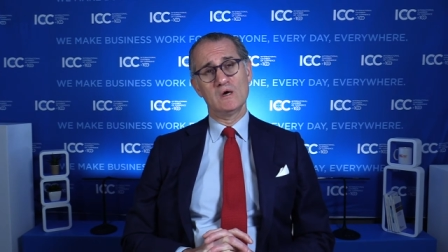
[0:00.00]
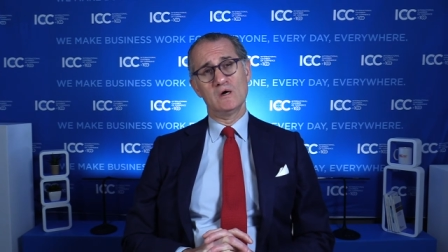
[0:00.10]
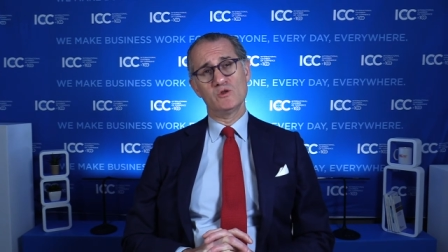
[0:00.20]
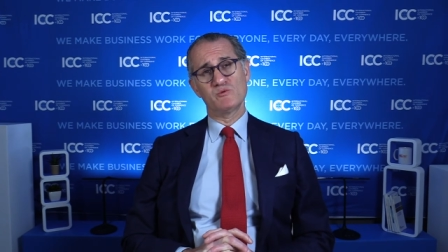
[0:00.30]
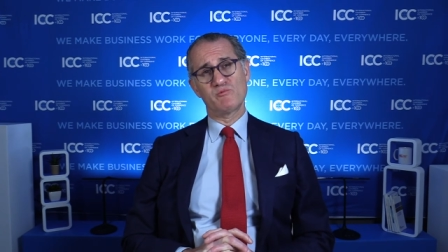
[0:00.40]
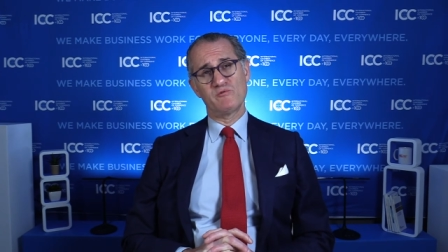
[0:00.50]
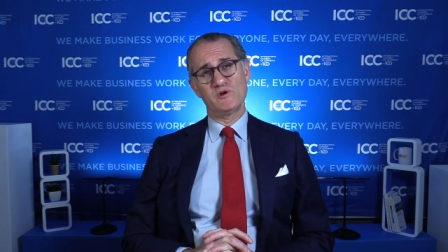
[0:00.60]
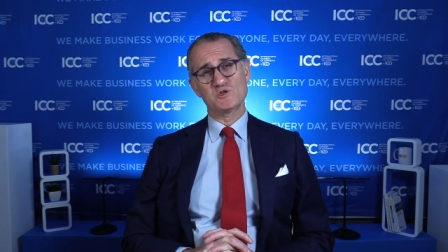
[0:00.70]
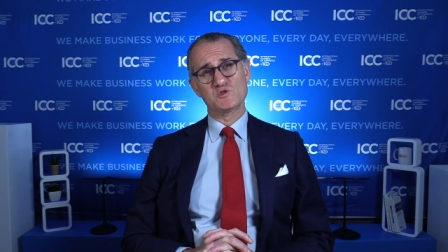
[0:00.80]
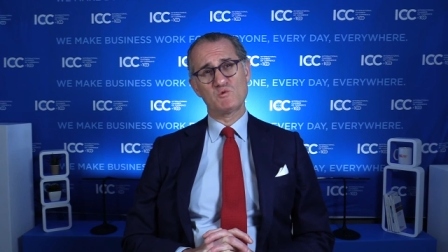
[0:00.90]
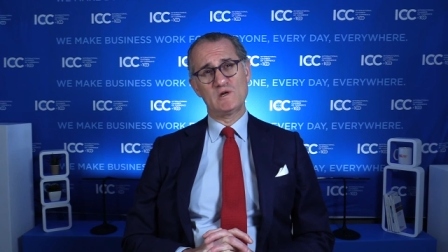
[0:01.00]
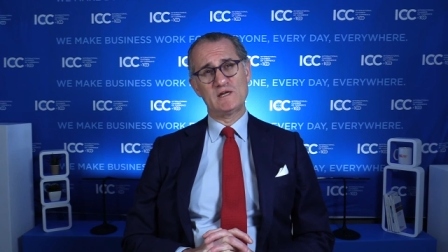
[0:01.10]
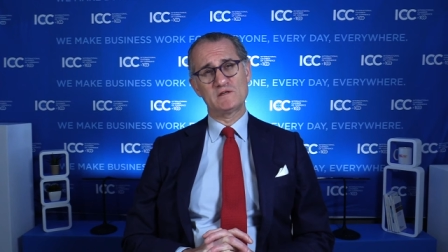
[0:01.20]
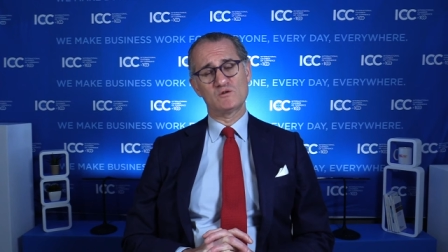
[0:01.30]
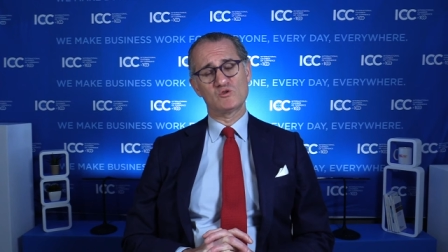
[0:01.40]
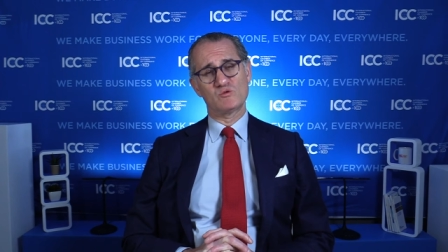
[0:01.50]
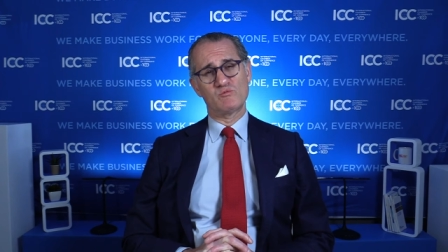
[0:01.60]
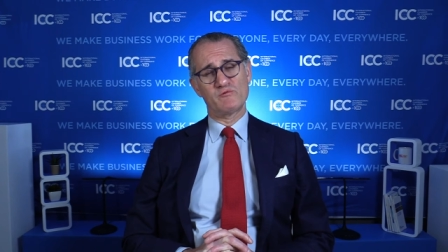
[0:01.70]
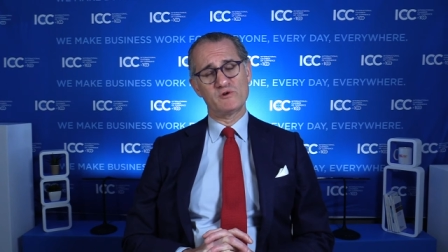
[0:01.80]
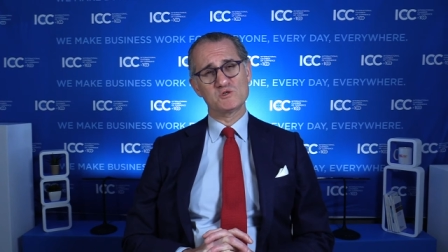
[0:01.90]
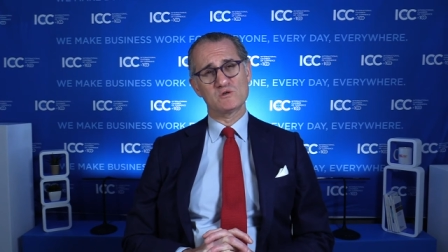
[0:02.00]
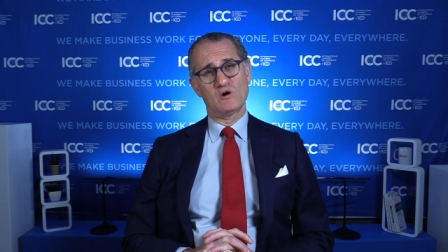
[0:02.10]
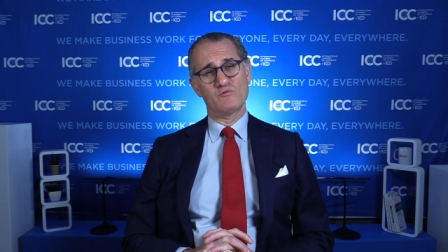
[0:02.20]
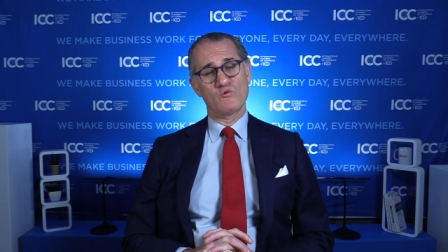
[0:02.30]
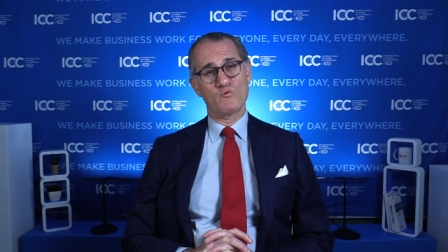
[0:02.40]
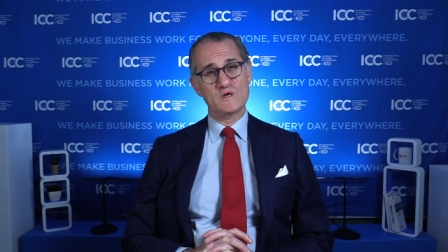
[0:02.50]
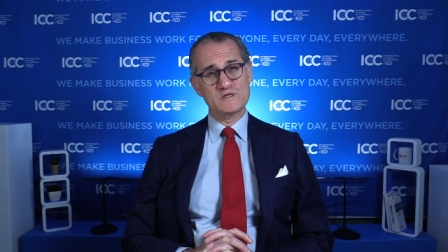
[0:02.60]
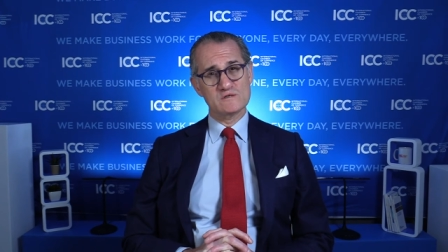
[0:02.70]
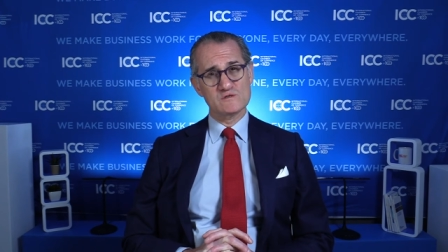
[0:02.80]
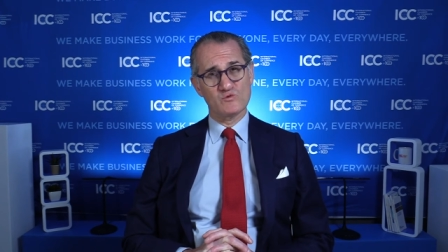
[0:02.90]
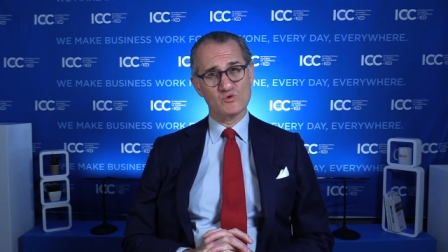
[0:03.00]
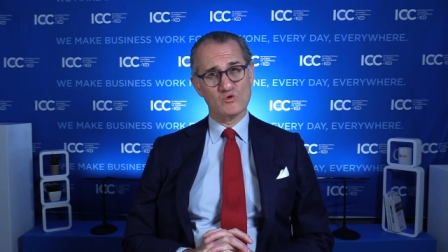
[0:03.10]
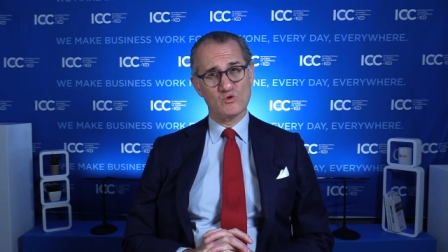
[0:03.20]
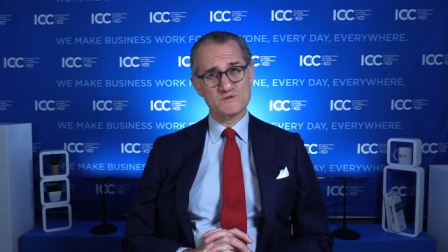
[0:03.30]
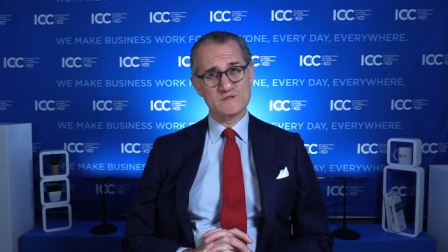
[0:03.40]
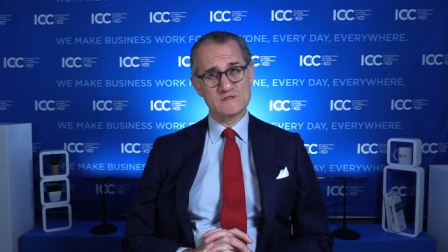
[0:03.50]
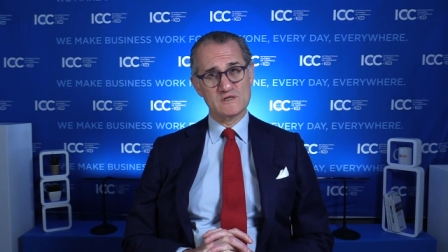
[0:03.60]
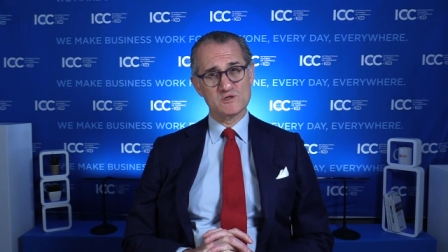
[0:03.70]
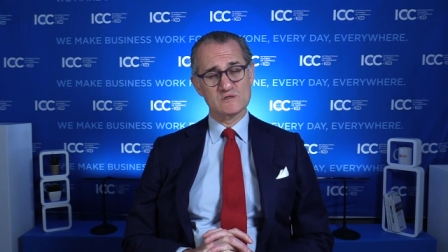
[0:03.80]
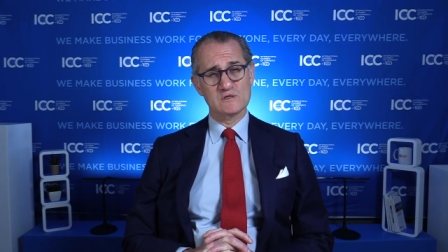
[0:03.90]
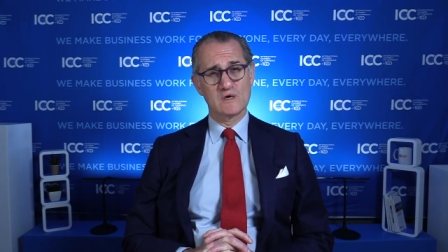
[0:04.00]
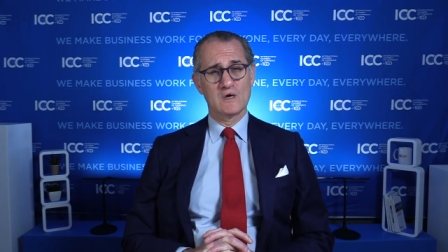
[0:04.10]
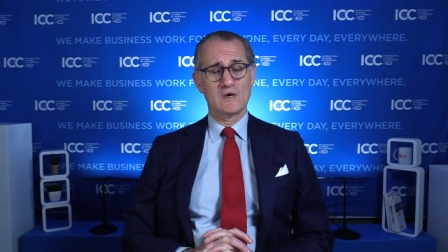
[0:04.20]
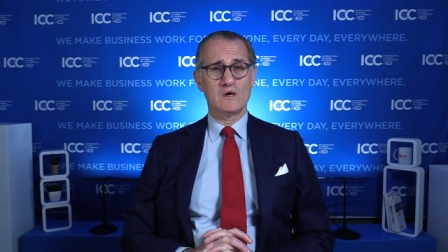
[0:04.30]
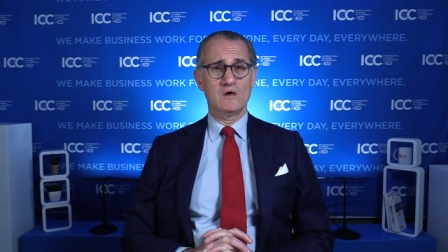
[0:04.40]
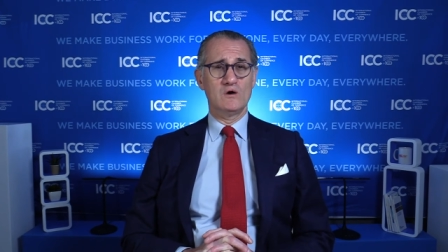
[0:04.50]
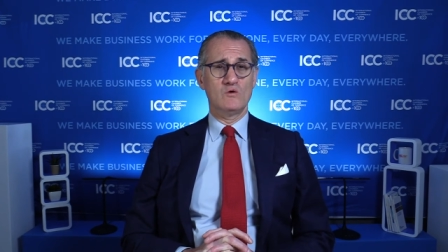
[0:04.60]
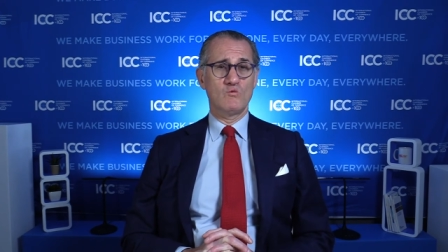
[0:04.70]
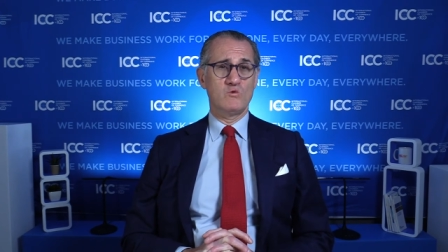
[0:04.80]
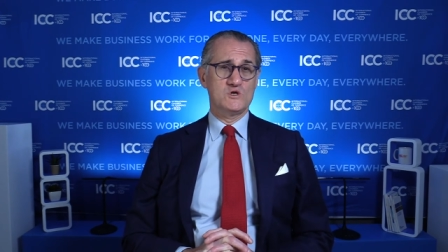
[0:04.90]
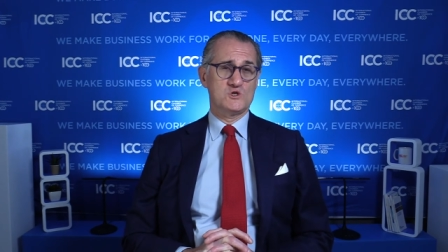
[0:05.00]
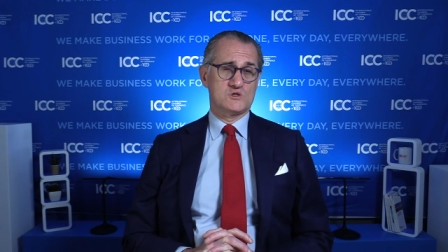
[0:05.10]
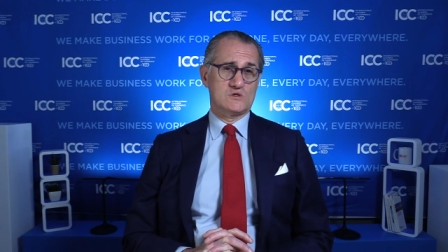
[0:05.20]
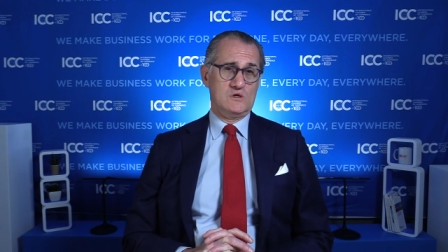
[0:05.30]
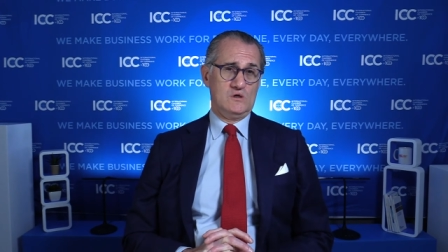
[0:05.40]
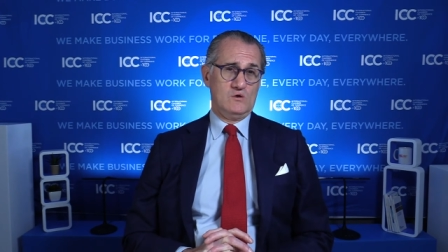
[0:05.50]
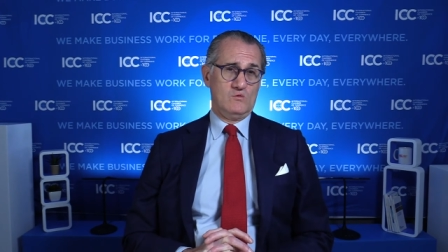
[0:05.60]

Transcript: uh, the provisions relating to the provision of reasons for the court decisions, uh, which uh,